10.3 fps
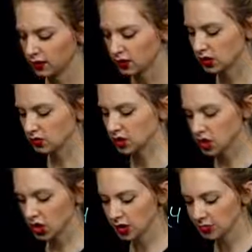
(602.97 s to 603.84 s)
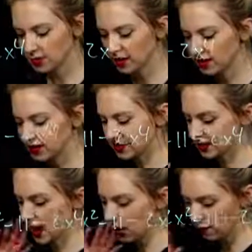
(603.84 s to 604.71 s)
So when terms have the
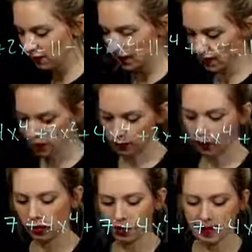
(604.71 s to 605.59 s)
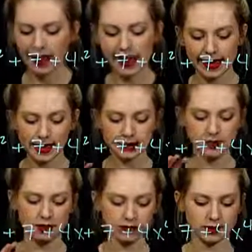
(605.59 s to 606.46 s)
same variable
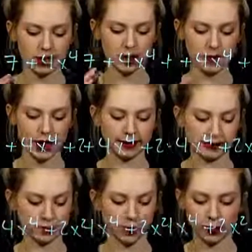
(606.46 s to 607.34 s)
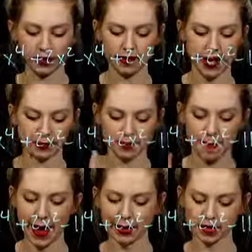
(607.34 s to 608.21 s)
and the same exponent, they have to
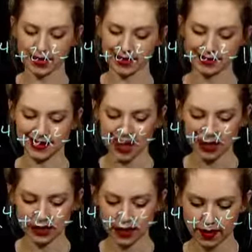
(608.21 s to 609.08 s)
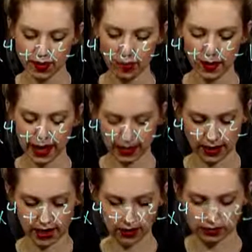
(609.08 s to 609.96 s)
match exactly on their back
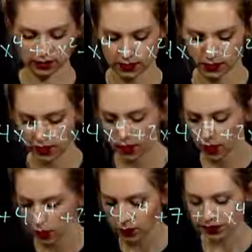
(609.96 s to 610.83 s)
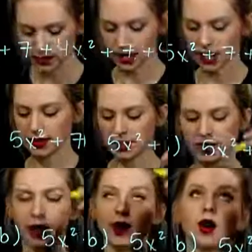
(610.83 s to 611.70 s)
ends, we say that
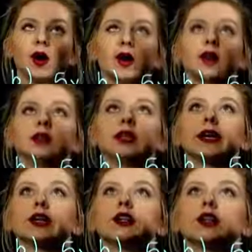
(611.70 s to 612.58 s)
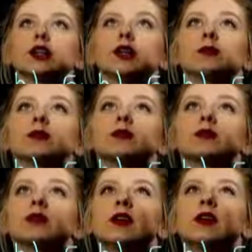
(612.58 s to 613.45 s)
they are like terms.
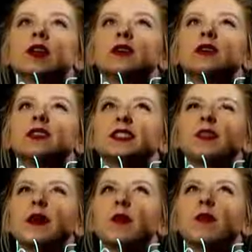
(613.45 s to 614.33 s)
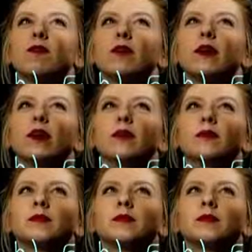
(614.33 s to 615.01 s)
And we've seen that before.